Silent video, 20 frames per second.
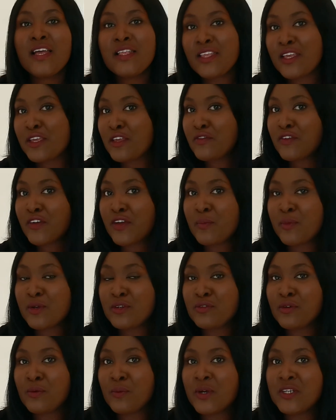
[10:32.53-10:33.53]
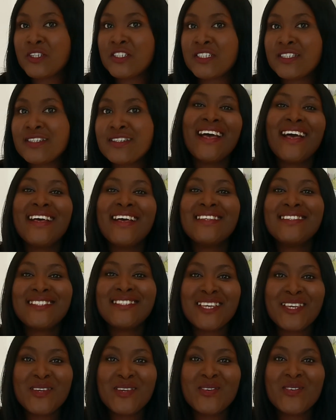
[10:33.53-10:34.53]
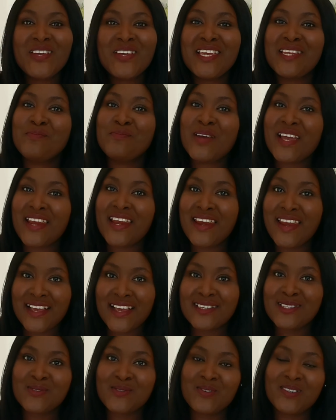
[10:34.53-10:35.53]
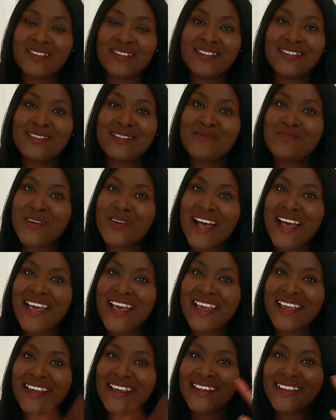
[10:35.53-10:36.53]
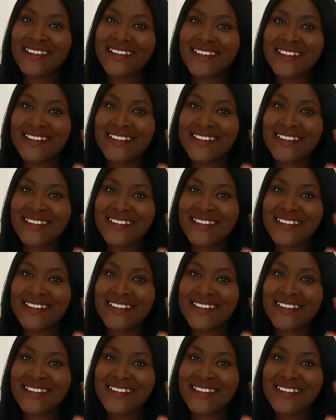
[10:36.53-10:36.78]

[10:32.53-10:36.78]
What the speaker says: Thank you very much for watching. See you in my next one. Bye.